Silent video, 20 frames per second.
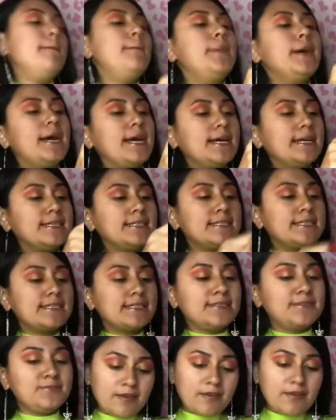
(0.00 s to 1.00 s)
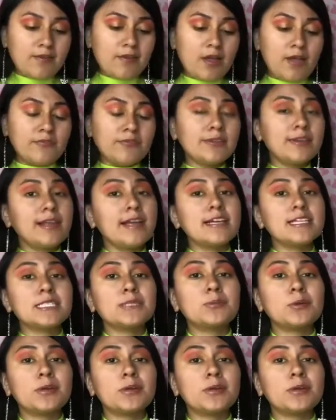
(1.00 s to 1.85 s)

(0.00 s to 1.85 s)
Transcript: But Nonetheless,